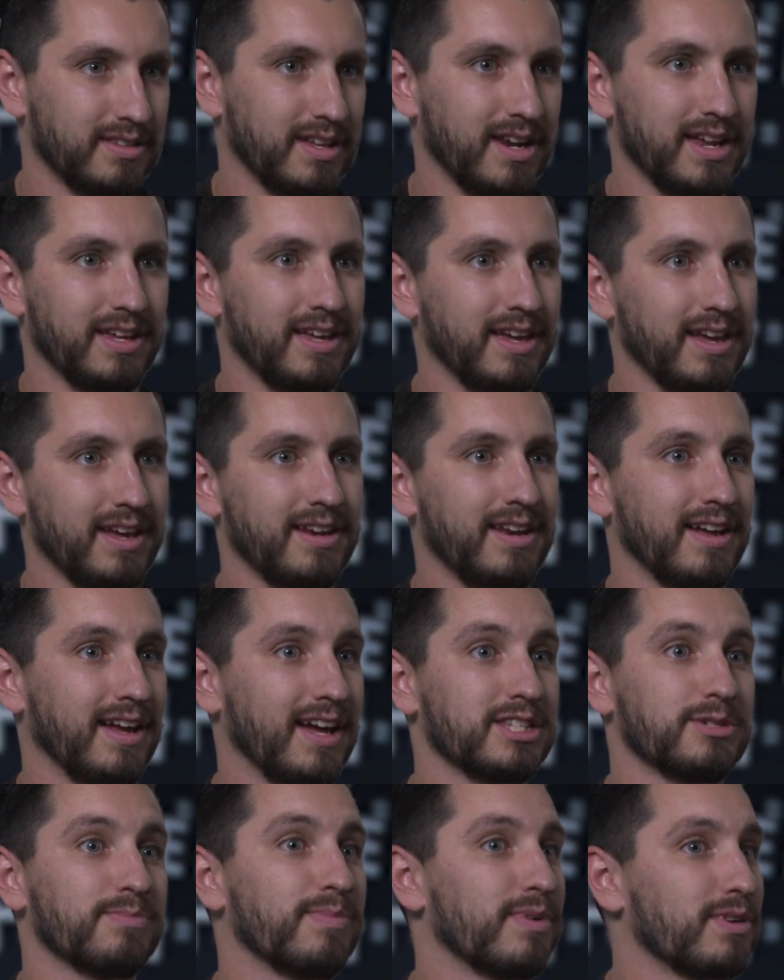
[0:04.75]
that I can. Like
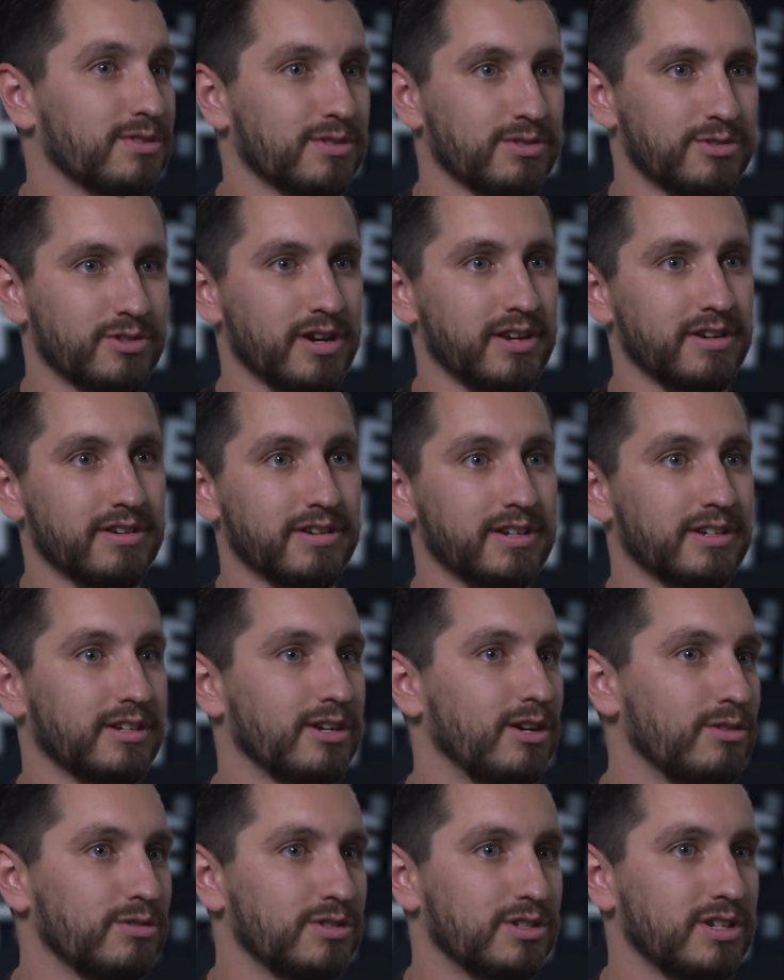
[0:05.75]
as a personal trainer and a
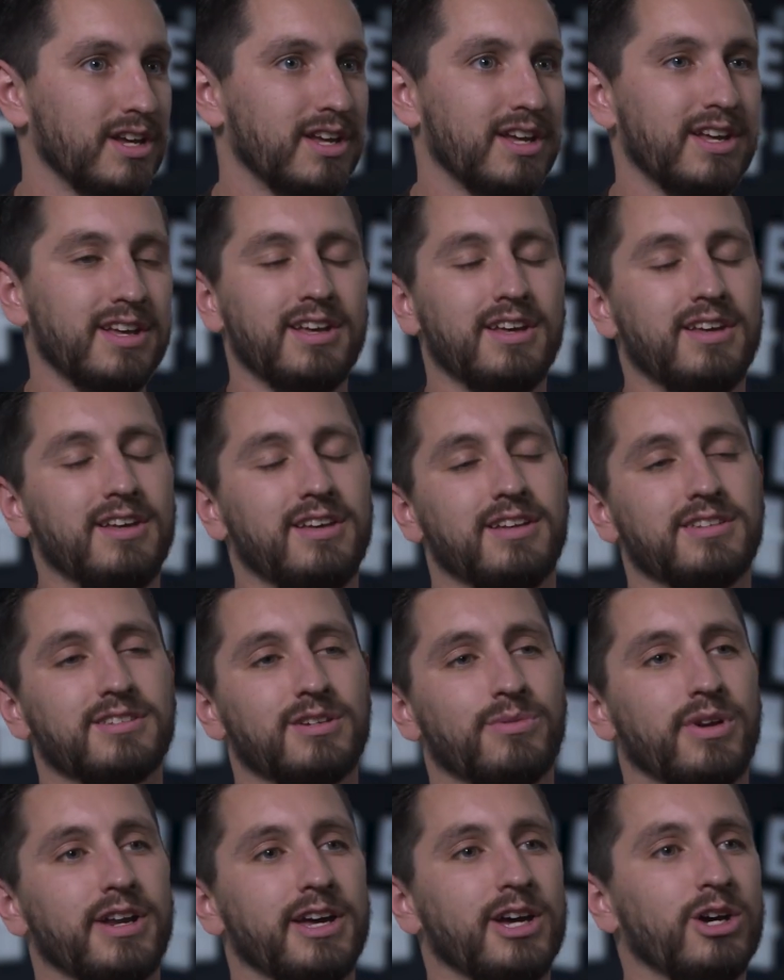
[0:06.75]
coach, is
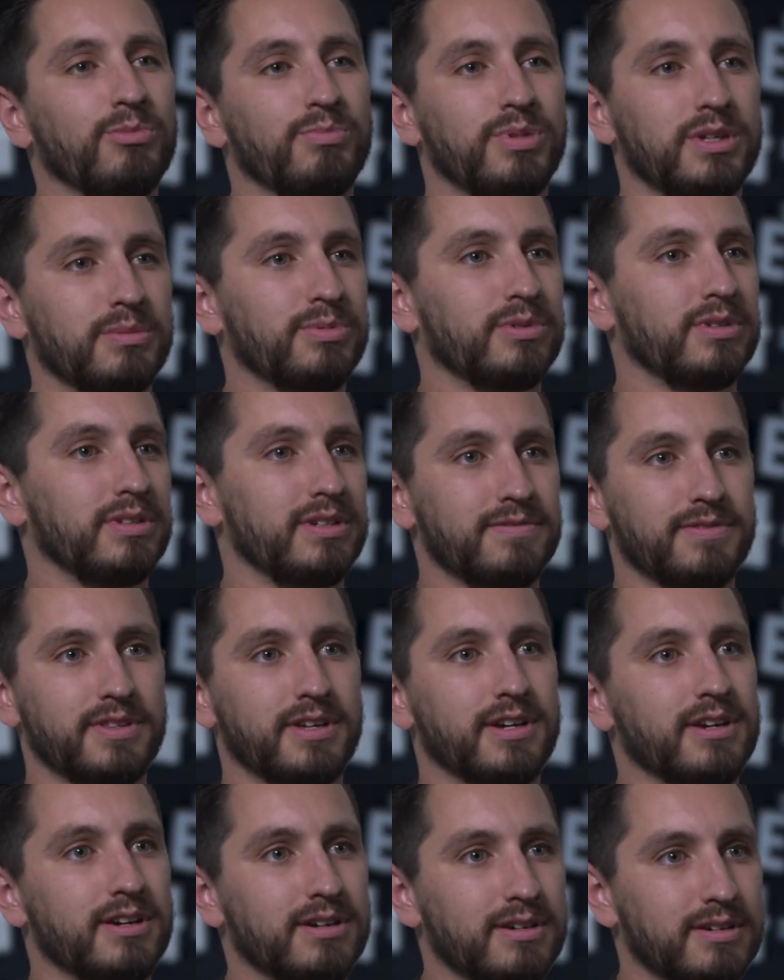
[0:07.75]
I want to help people live
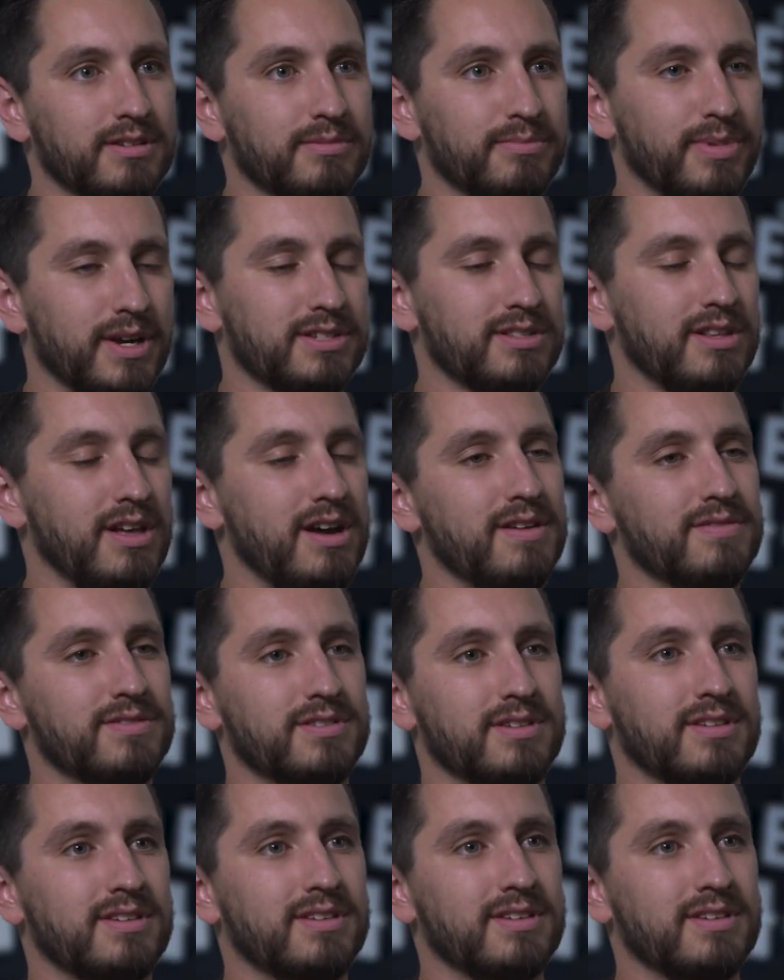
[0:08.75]
their best lives.